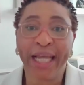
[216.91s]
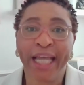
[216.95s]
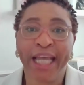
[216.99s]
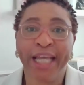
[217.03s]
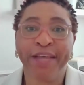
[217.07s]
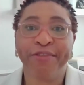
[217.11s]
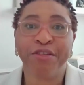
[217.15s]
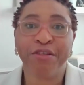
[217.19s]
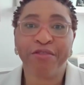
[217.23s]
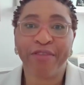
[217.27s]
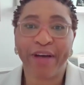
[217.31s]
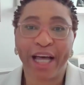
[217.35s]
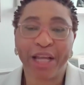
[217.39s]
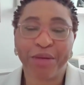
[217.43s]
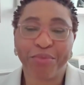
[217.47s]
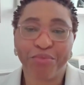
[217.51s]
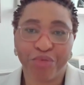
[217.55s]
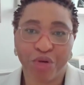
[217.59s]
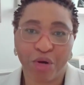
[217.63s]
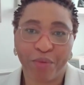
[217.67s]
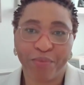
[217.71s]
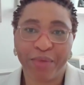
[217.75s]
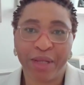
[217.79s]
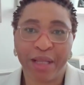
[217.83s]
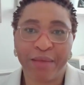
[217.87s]
If you've had
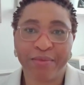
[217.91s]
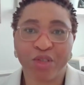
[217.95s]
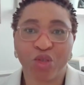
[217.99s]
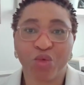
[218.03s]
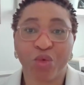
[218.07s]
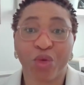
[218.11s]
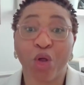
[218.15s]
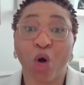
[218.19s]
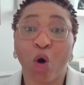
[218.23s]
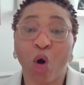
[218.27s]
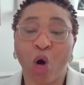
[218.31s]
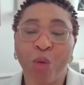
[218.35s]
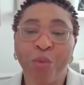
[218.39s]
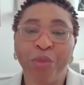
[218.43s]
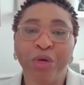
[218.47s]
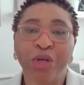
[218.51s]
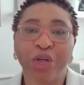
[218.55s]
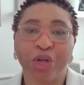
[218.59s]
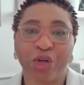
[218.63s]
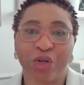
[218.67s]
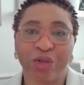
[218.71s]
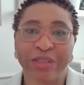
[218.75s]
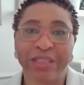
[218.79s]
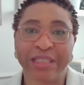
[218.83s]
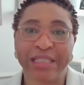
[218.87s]
problems with
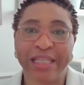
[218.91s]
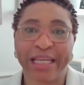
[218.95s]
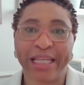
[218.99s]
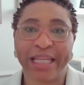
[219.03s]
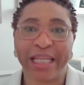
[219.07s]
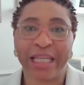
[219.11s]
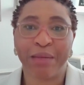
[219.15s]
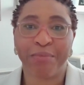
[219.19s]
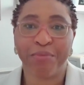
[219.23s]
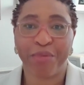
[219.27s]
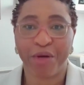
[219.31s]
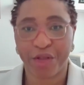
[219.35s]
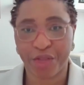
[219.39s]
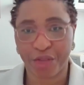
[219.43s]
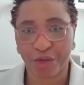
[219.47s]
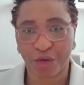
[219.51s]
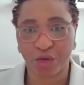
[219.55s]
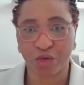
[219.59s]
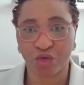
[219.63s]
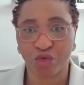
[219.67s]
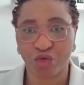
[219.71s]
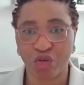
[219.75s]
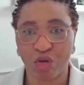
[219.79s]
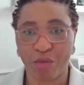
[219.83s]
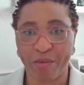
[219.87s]
hormone-containing birth
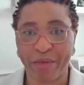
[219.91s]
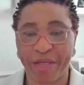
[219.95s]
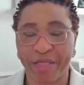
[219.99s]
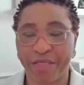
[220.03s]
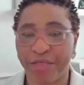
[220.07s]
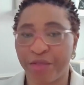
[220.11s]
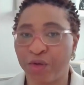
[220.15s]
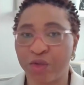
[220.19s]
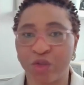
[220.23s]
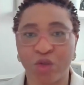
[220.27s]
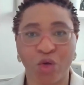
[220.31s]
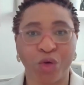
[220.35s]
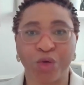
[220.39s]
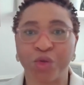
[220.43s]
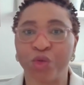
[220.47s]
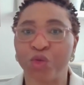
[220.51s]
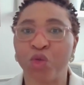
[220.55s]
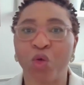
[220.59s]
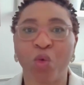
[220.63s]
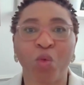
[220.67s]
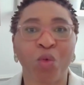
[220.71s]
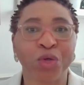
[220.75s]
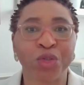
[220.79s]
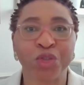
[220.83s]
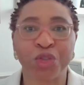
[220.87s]
control methods, or you
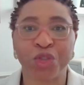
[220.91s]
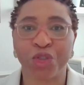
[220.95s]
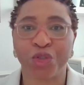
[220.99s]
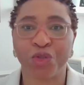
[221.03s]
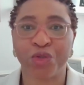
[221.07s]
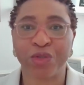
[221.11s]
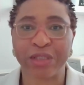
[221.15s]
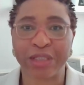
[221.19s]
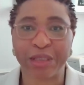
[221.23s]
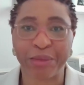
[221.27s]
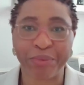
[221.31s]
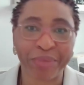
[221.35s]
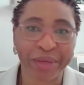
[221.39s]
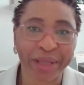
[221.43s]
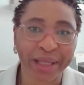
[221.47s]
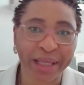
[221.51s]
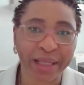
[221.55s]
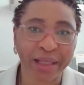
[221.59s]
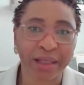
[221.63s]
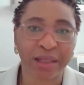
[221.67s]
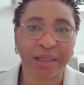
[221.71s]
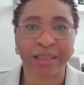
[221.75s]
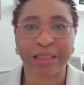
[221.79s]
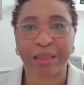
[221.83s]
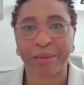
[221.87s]
don't want to use the
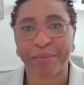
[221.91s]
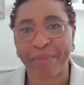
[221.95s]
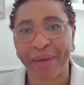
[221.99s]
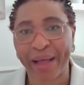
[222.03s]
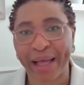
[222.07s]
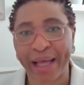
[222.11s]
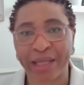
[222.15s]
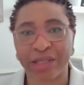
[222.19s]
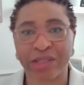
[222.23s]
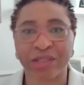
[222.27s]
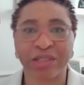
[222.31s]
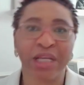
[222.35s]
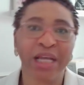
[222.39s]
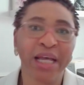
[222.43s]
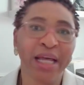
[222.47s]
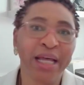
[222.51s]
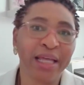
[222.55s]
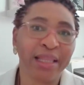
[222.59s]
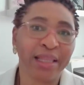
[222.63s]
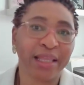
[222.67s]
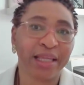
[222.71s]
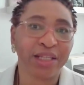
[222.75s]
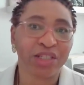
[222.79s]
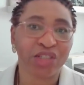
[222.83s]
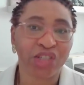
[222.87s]
pill, the
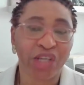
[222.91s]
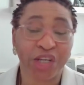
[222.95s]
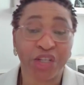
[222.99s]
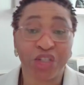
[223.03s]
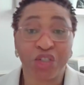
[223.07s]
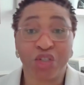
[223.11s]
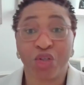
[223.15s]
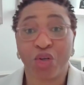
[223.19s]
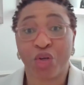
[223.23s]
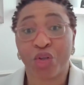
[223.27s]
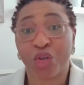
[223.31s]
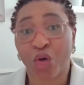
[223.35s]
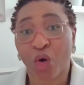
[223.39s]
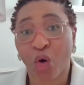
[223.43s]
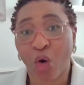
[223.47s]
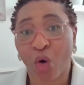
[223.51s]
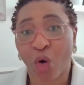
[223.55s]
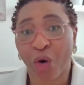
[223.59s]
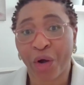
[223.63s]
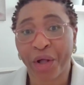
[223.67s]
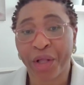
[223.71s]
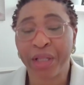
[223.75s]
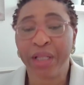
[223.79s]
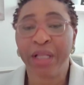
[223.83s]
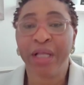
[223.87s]
patch, the injection or the
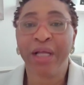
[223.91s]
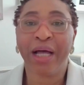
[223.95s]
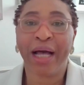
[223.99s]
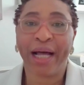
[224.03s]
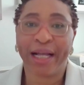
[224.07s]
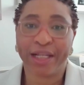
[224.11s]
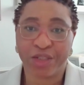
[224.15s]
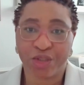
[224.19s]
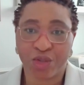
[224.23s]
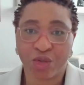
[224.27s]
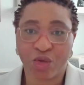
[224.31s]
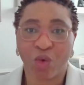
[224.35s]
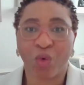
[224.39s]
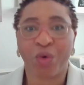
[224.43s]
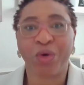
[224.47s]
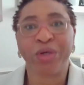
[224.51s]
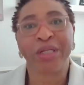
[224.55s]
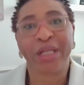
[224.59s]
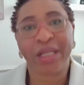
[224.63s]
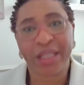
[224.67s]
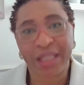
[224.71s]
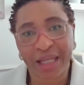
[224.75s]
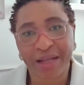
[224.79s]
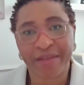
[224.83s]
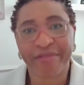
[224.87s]
coil and so
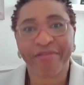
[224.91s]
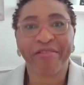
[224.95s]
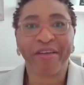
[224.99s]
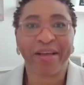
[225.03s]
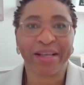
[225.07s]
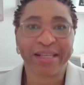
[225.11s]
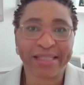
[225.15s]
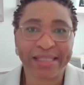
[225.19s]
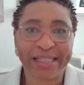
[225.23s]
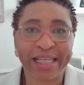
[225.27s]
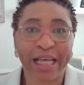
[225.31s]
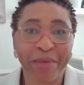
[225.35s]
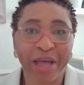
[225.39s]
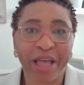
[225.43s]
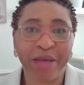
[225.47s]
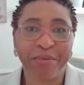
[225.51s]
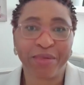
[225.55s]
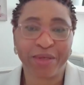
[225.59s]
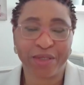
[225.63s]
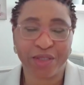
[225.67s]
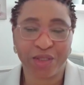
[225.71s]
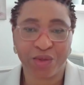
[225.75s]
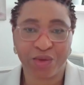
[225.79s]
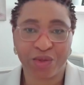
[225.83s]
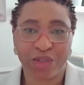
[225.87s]
on, then Phexxi may
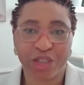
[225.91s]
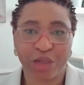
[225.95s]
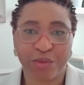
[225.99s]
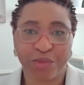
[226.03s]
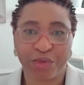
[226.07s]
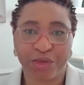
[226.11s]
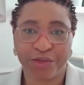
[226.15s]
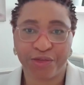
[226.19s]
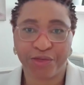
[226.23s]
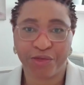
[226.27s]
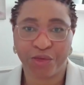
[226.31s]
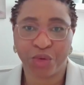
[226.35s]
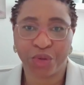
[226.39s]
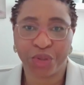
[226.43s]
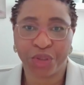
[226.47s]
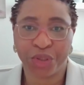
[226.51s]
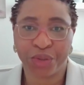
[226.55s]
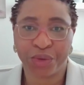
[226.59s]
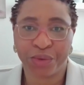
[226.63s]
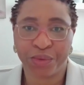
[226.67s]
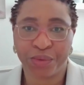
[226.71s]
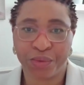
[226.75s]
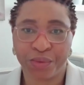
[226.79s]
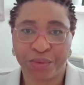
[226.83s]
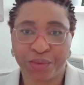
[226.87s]
be suitable for
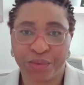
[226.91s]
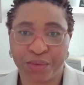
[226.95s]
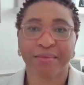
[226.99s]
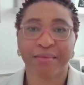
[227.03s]
you.